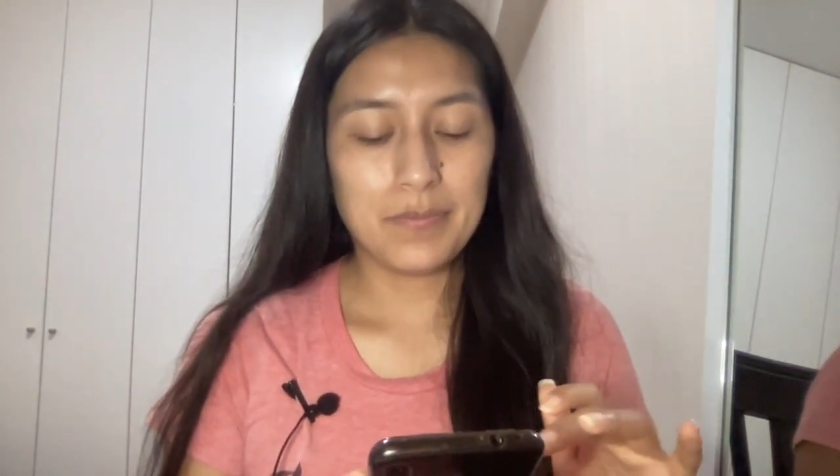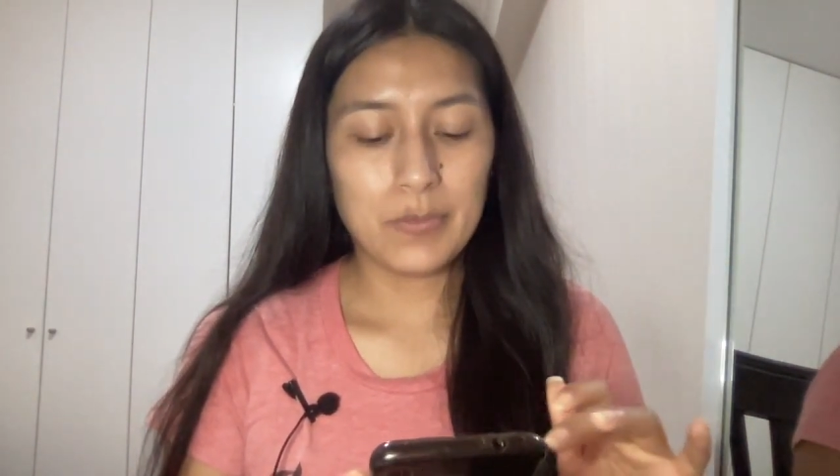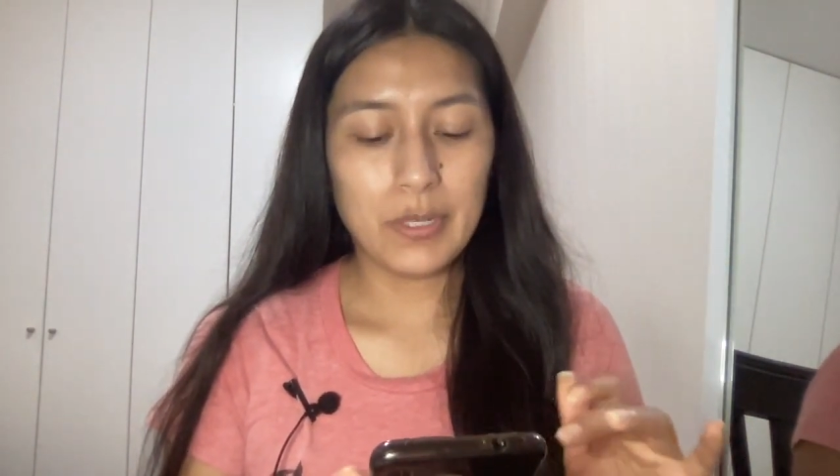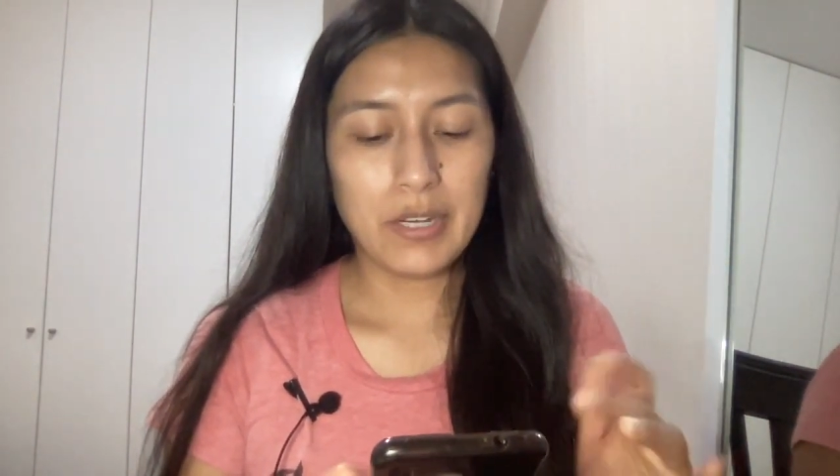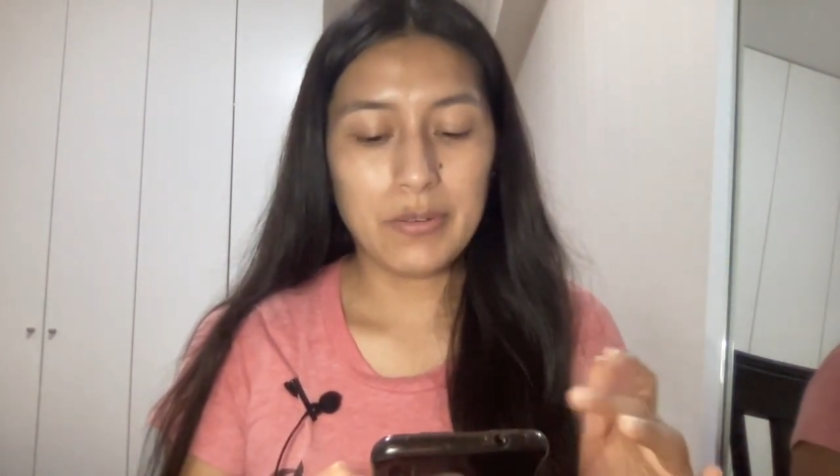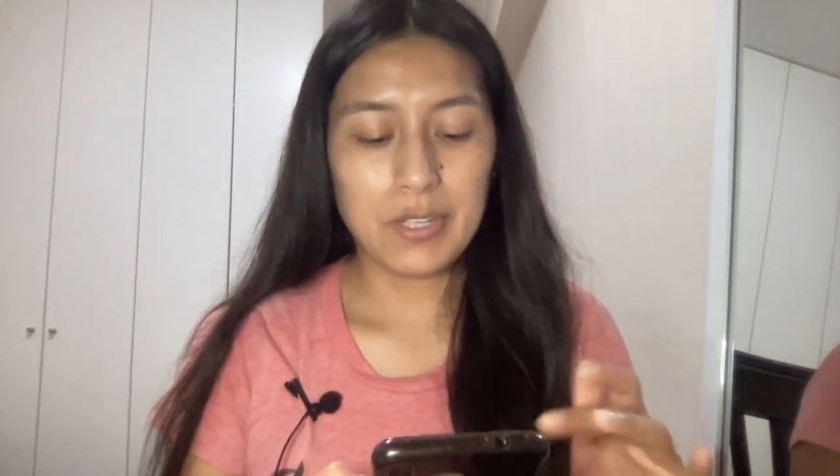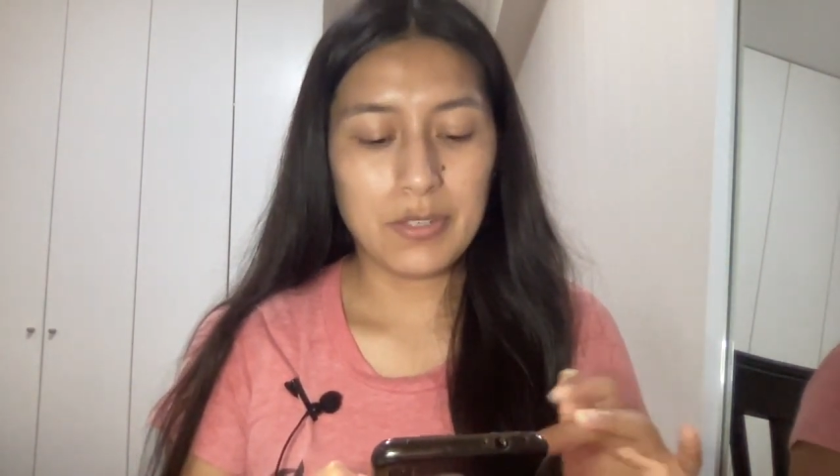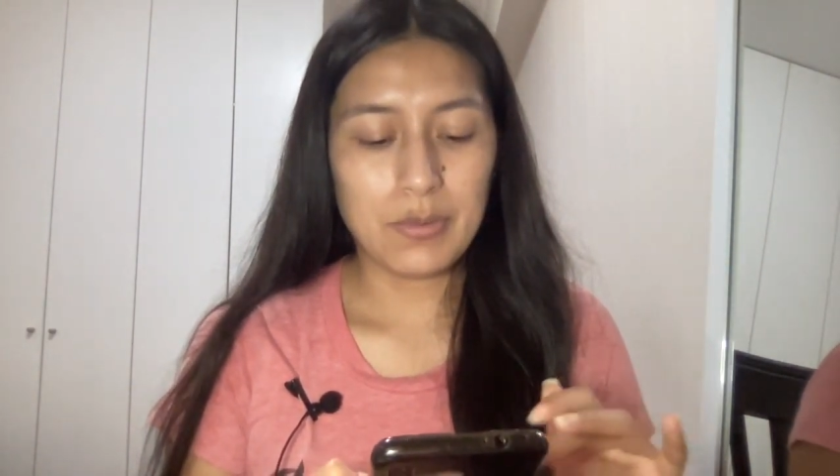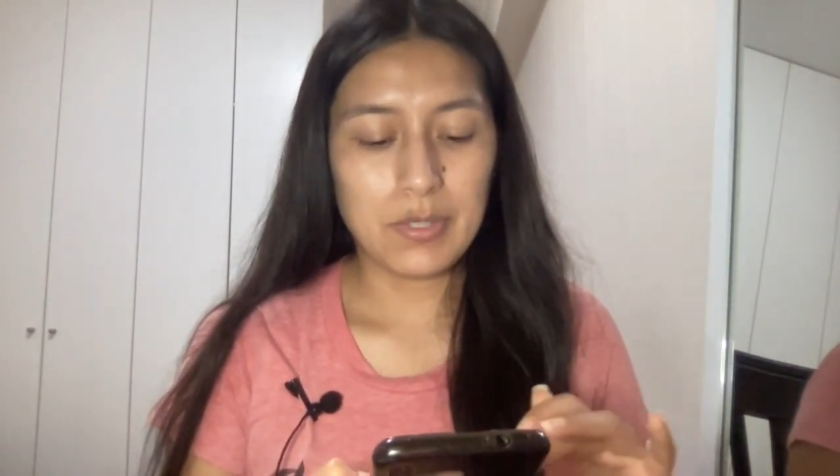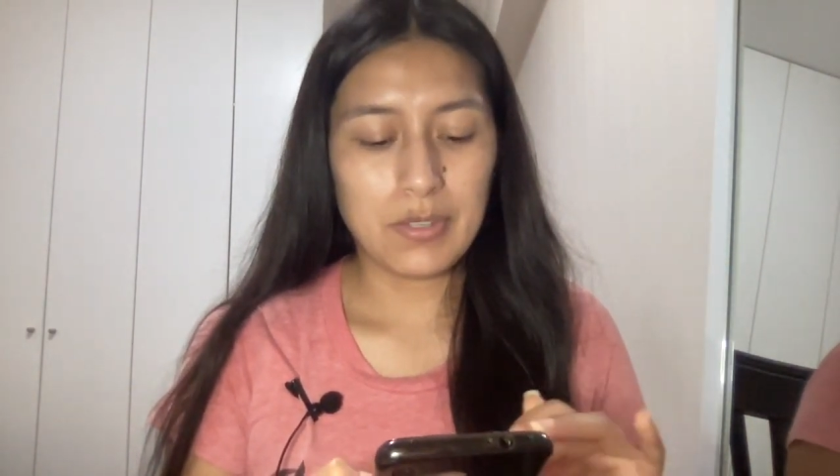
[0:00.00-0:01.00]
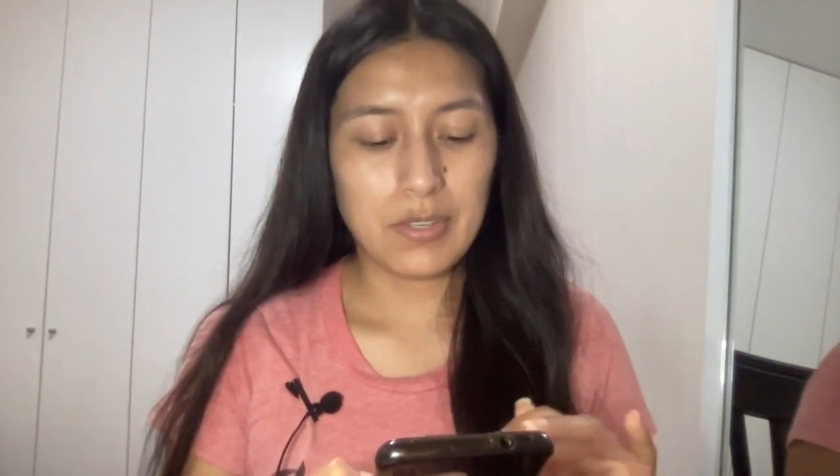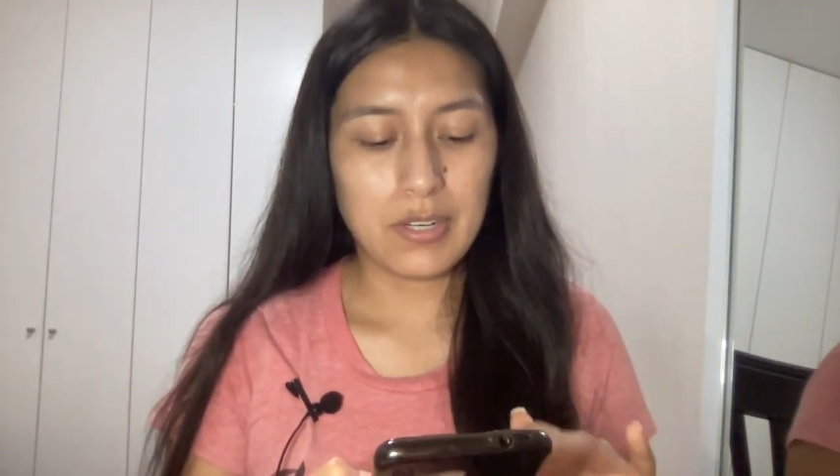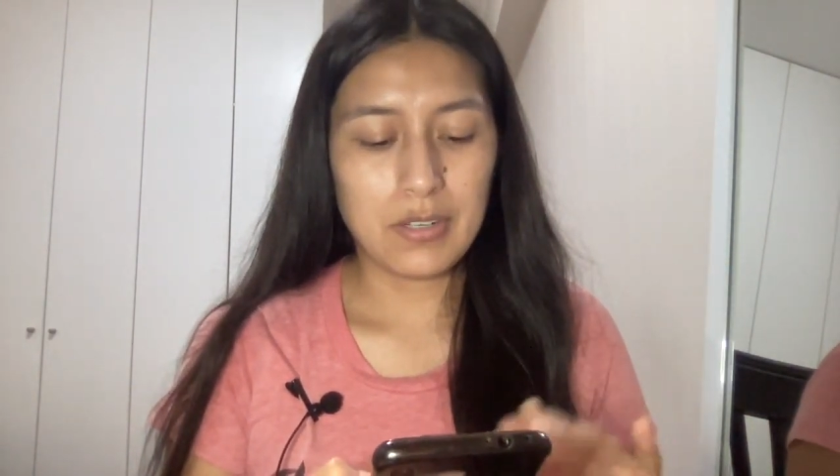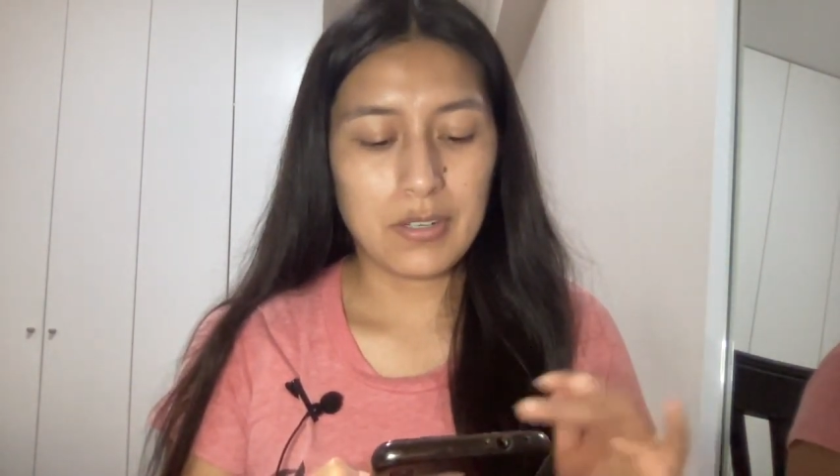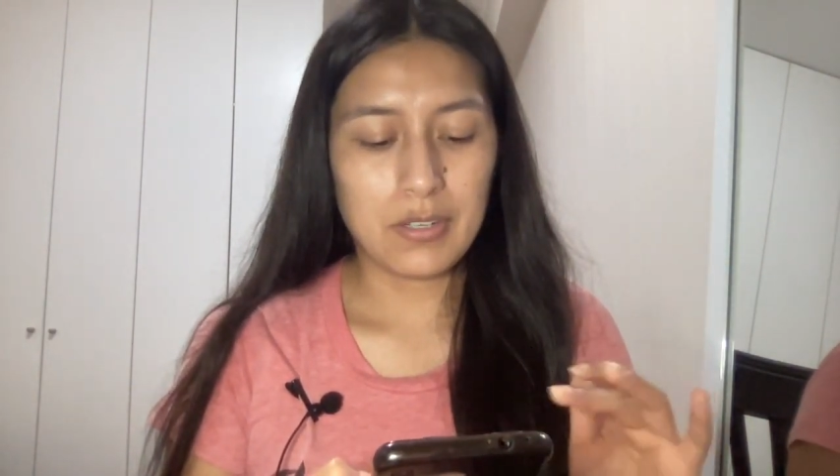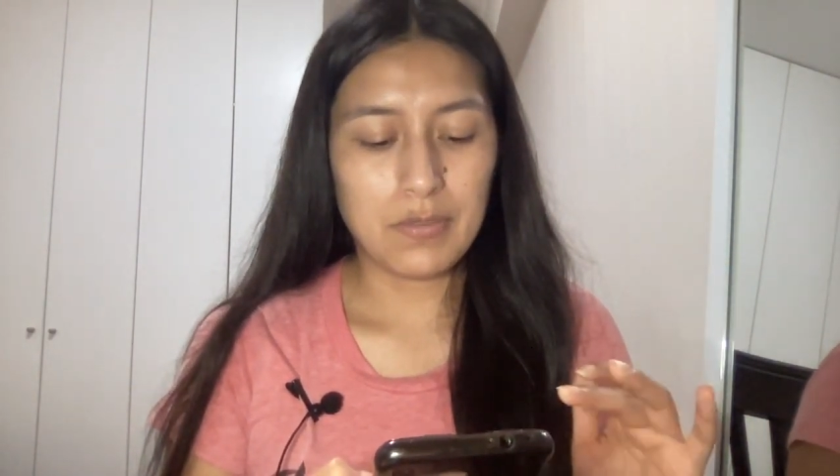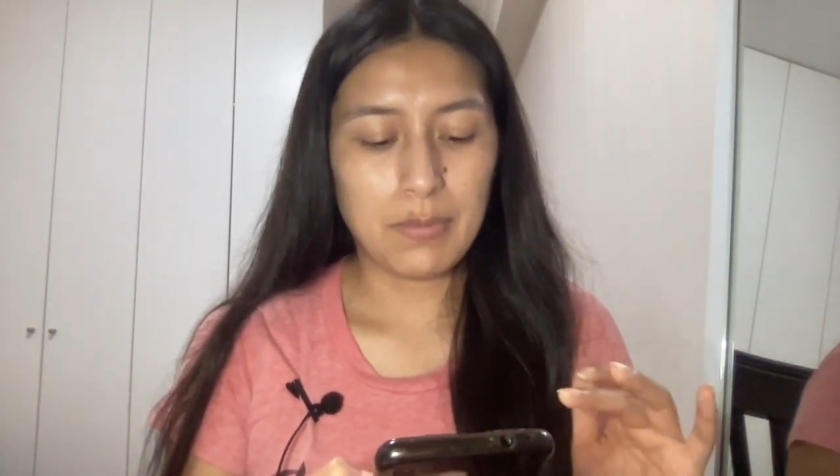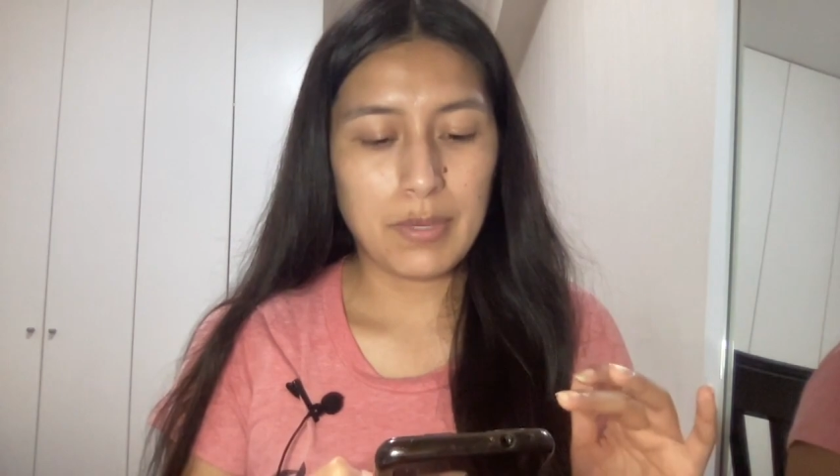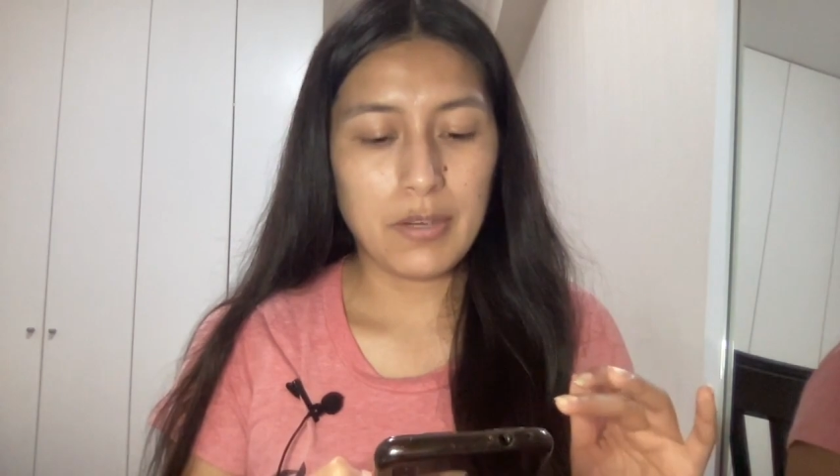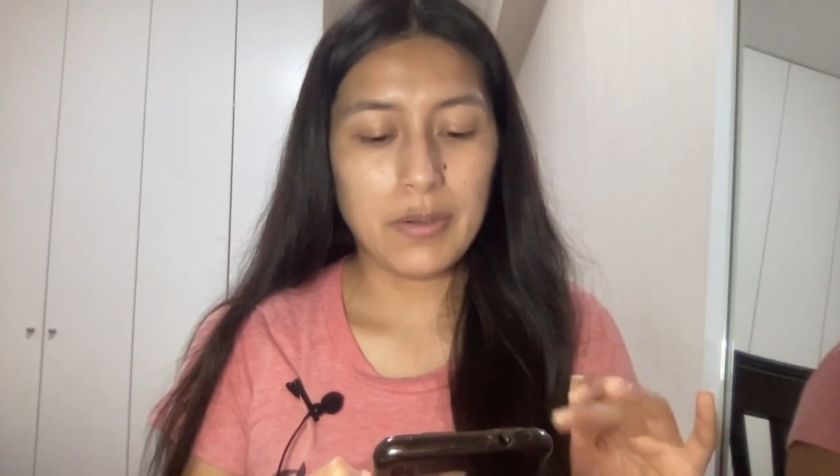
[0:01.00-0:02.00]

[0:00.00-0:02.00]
Well, I don't need to, it's on the R S V P.